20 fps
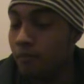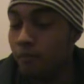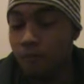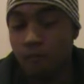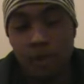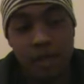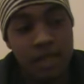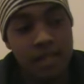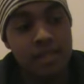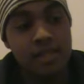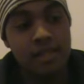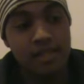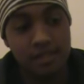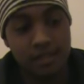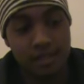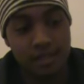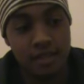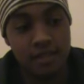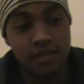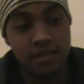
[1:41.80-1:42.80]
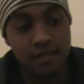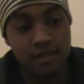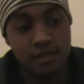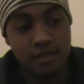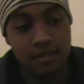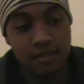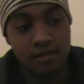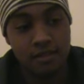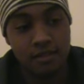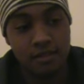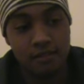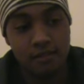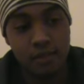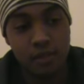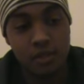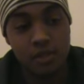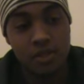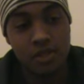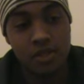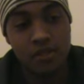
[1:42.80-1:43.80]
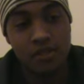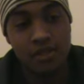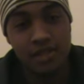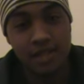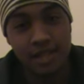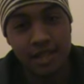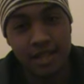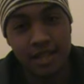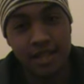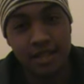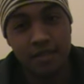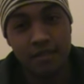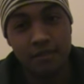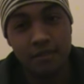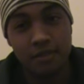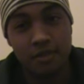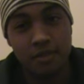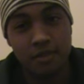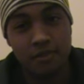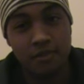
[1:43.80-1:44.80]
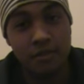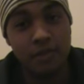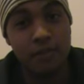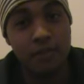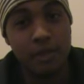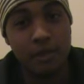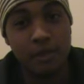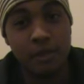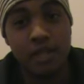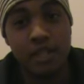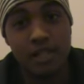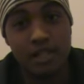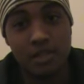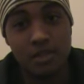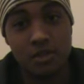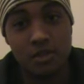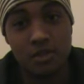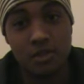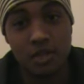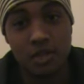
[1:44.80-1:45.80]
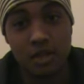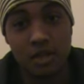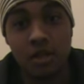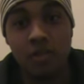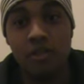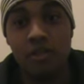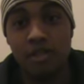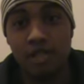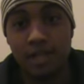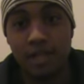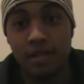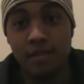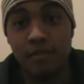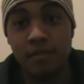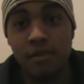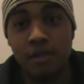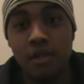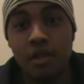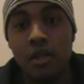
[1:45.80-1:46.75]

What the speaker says: basically, most of the time for me, well, actually, this was all the time.